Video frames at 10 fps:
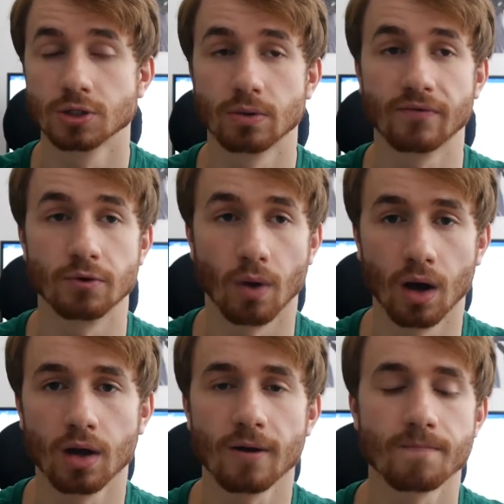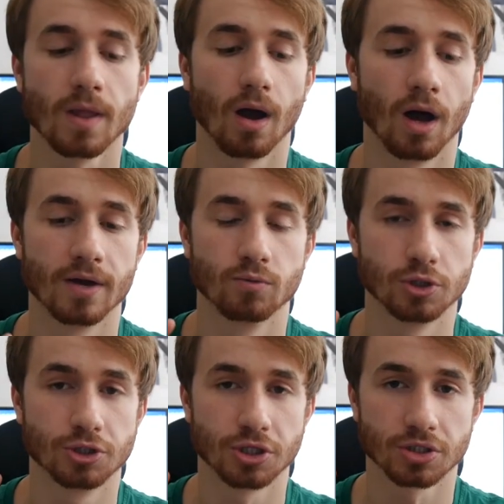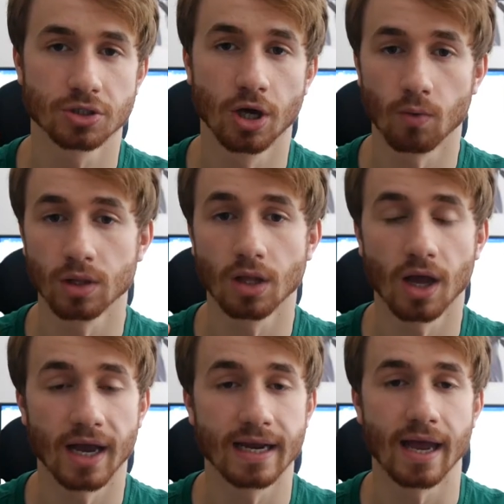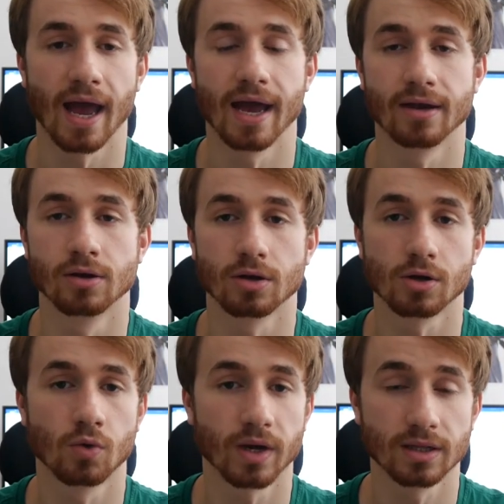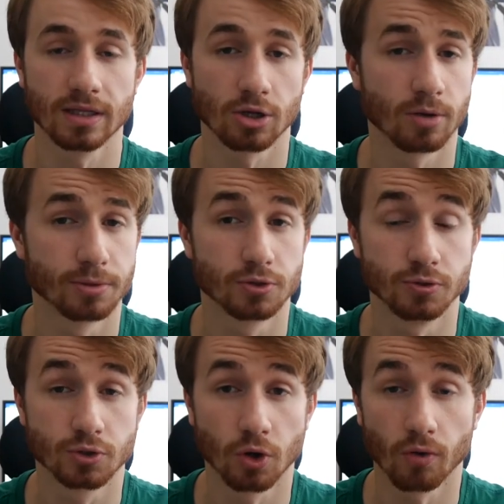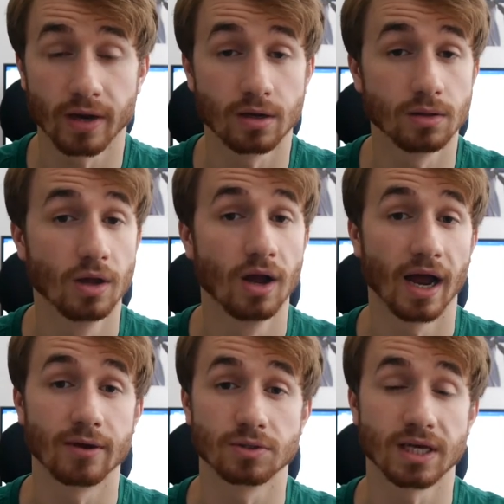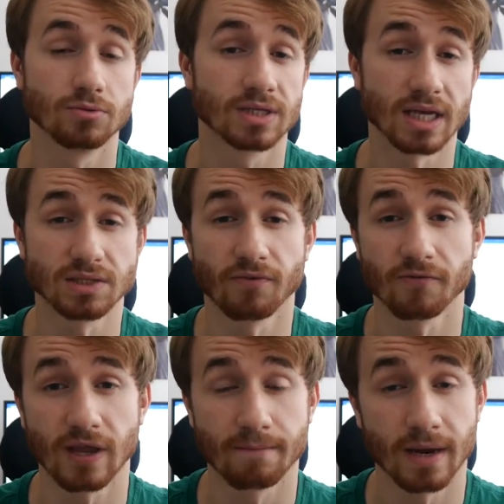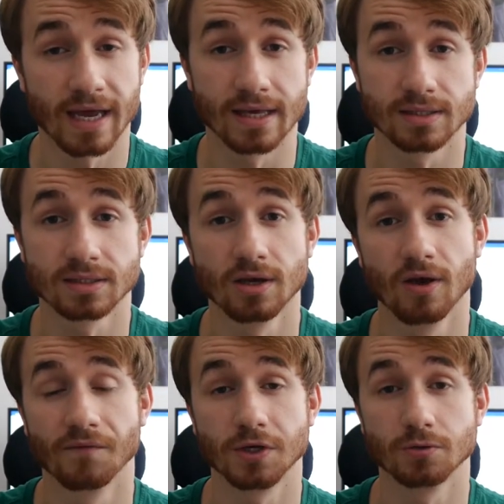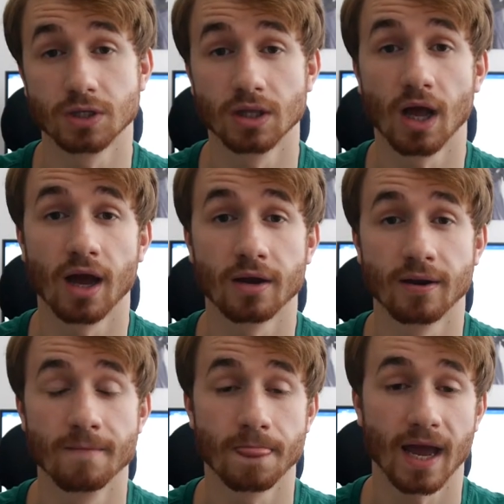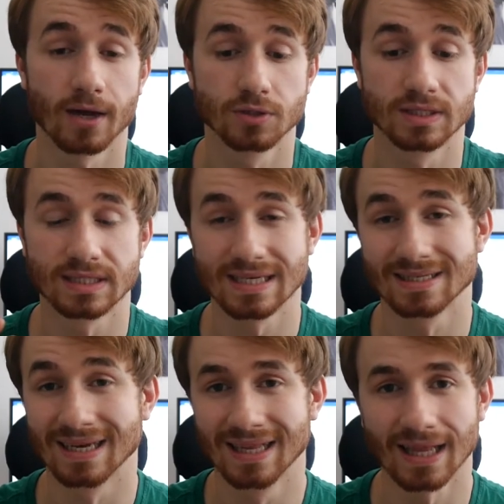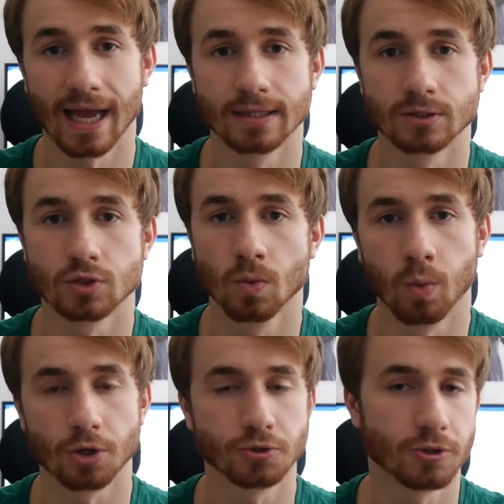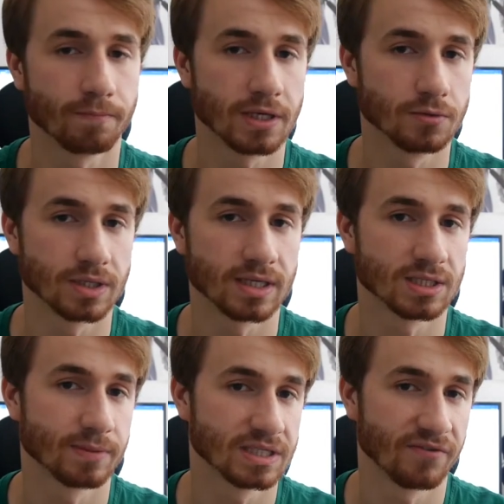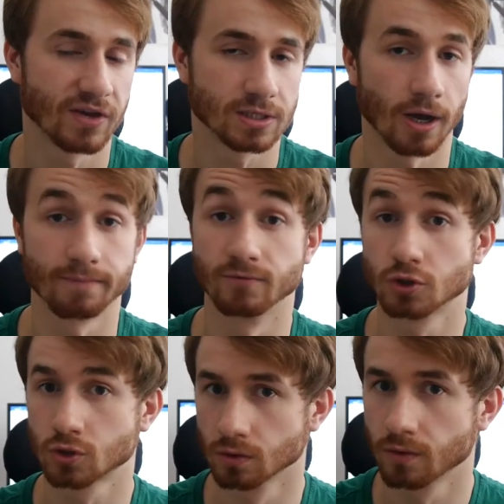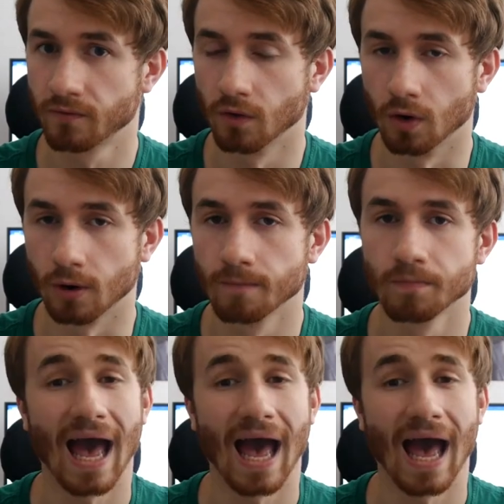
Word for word: So if you are, I would just go online and quickly look up a tutorial and it would take you 10 to 15 minutes for you to learn how to see at a glance what you should be using a specific type of screw for.